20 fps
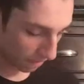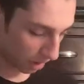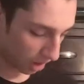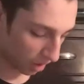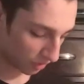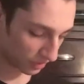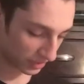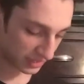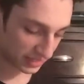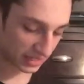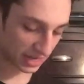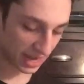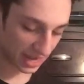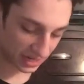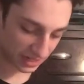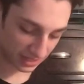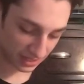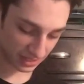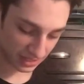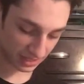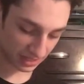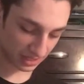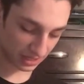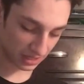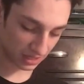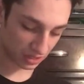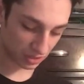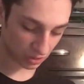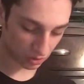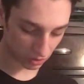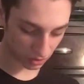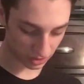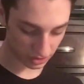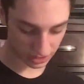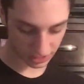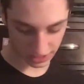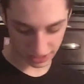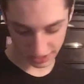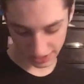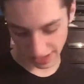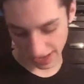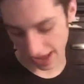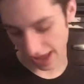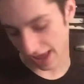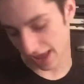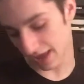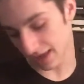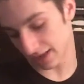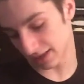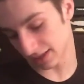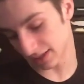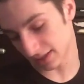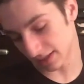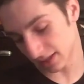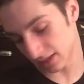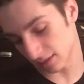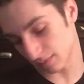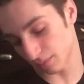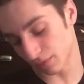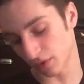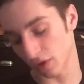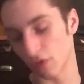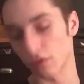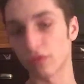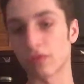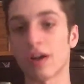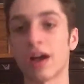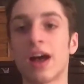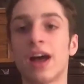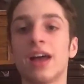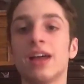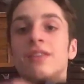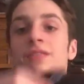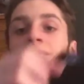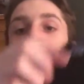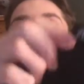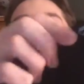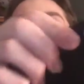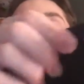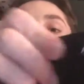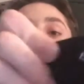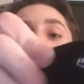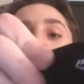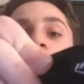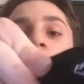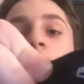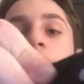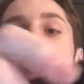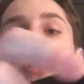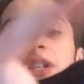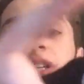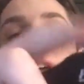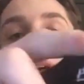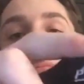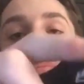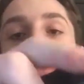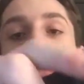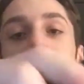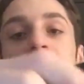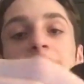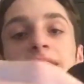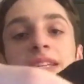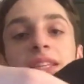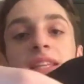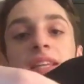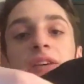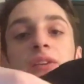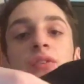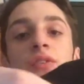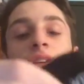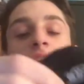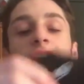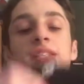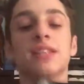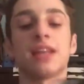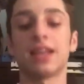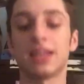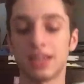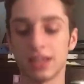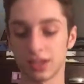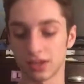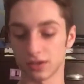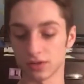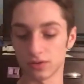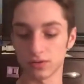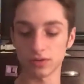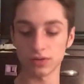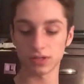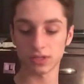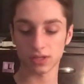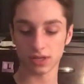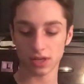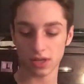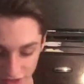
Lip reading: On the side of the hoodie, it has Pro 5, which is, I'm guessing, the hoodies that he used.